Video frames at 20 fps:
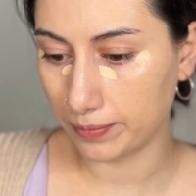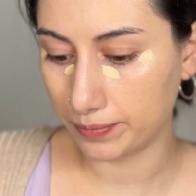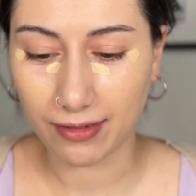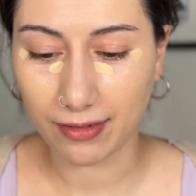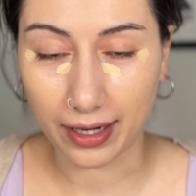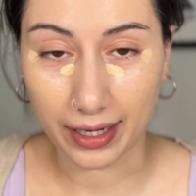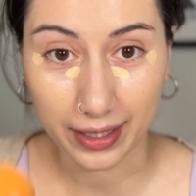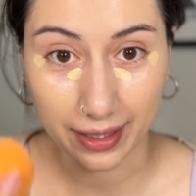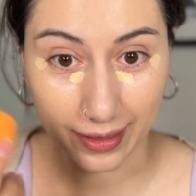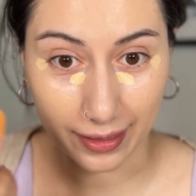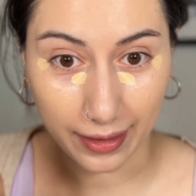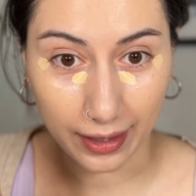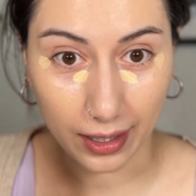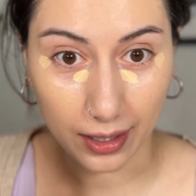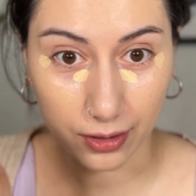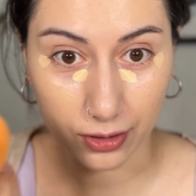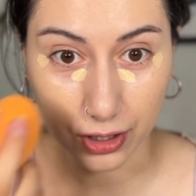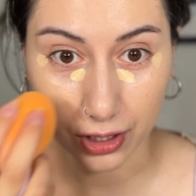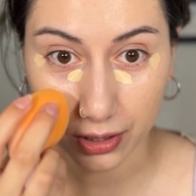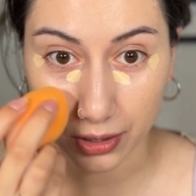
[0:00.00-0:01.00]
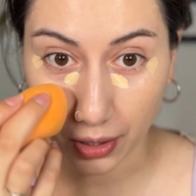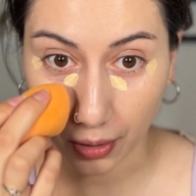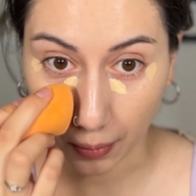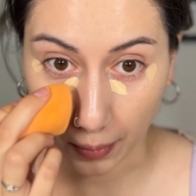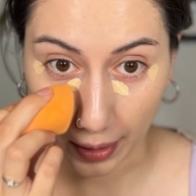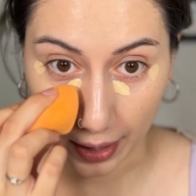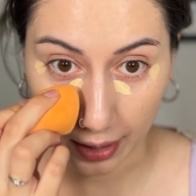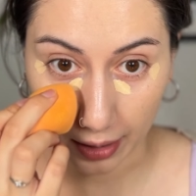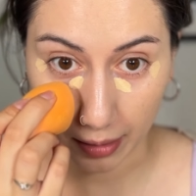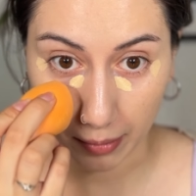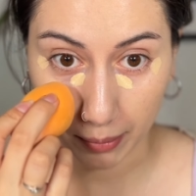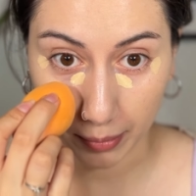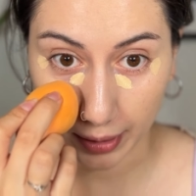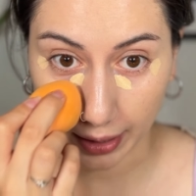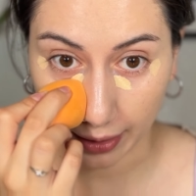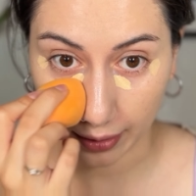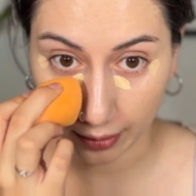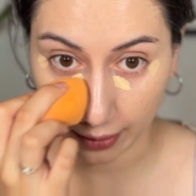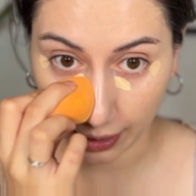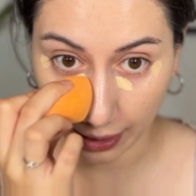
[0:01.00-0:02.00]
Right, and then I'll just go in and
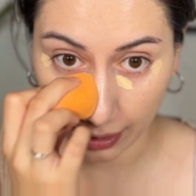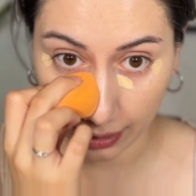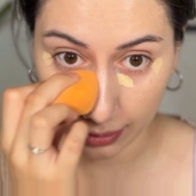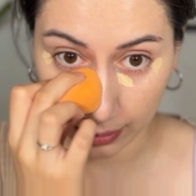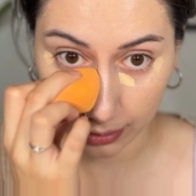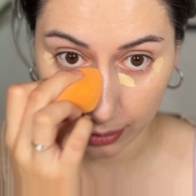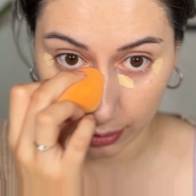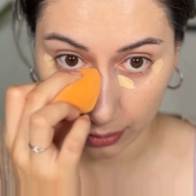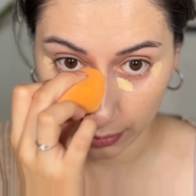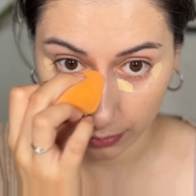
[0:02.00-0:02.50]
blend that.